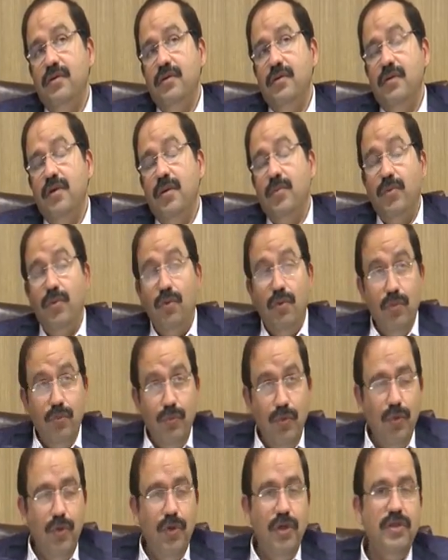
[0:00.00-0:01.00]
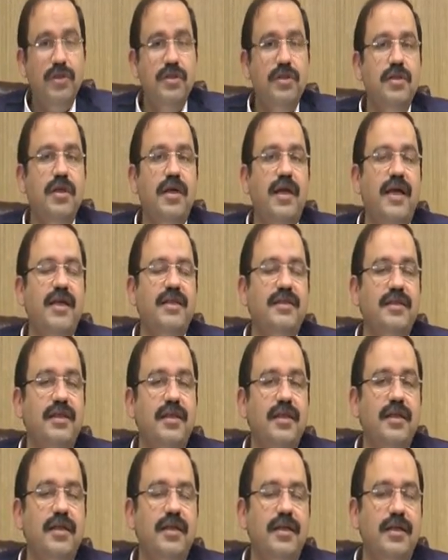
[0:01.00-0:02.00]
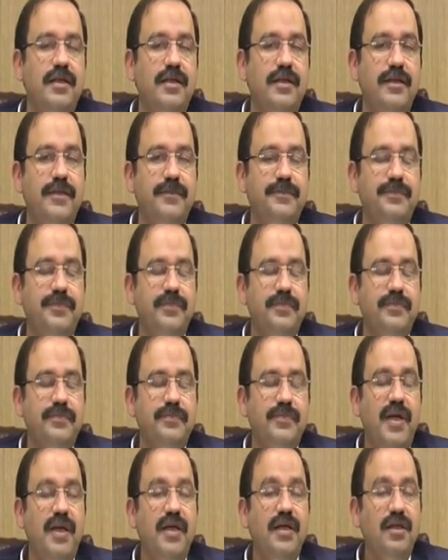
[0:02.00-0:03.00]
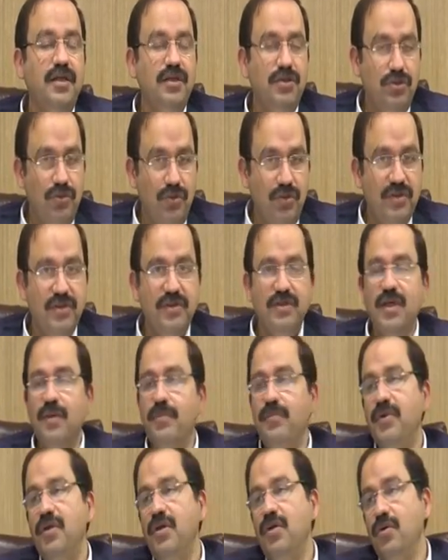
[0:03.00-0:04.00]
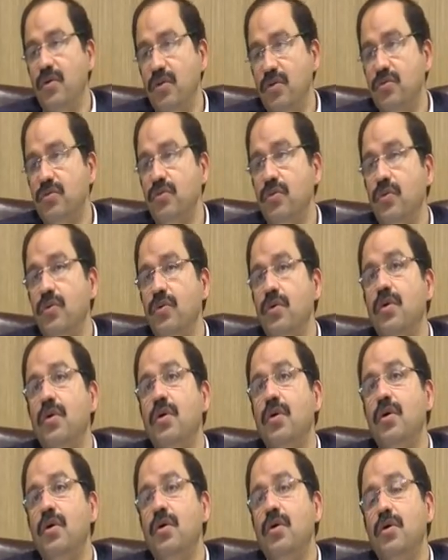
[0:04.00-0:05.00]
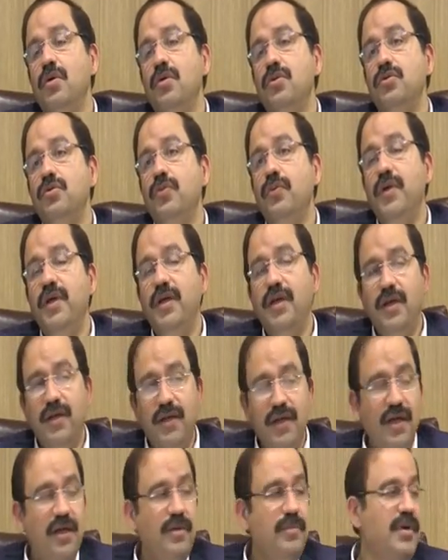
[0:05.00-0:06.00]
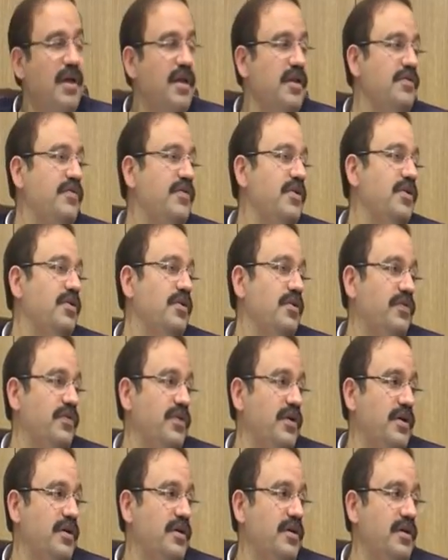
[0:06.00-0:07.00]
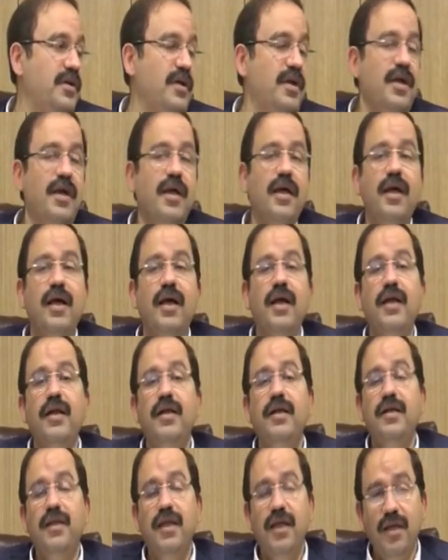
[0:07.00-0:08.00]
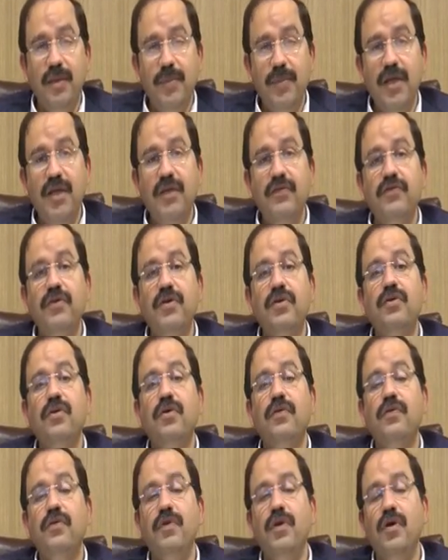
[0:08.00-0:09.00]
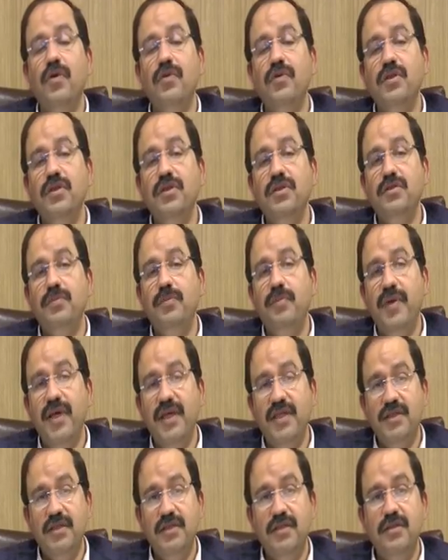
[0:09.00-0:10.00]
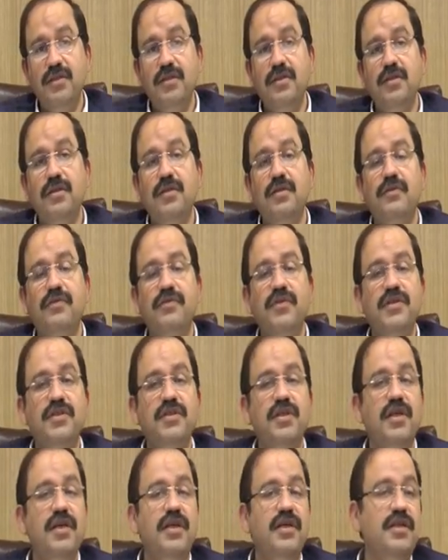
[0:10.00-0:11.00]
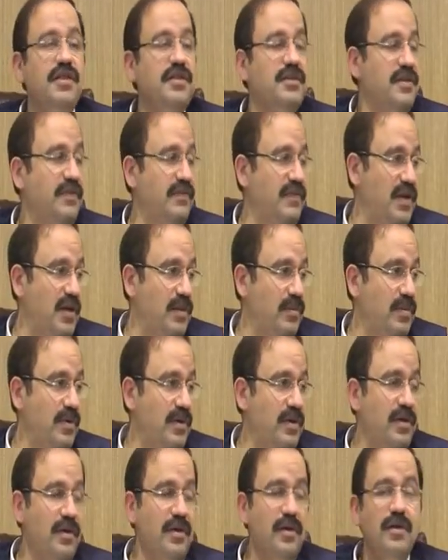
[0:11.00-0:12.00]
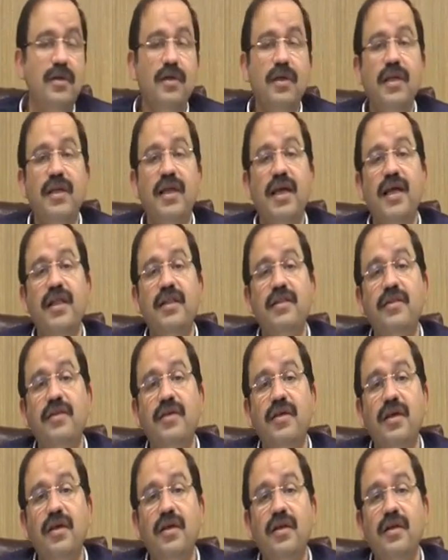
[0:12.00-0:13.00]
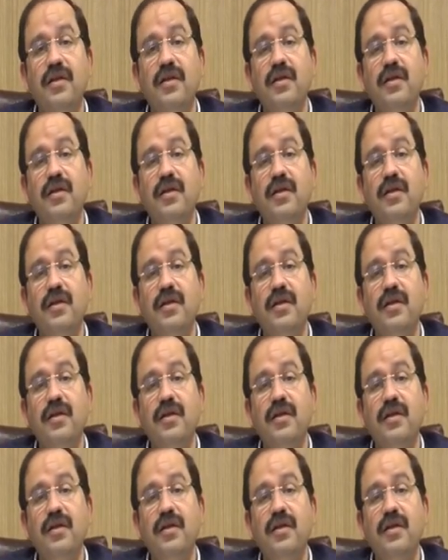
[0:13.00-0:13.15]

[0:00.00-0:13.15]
Apollo Munich has a medical insurance company also. So we can take benefit of it, and take benefit of now these best facilities available in healthcare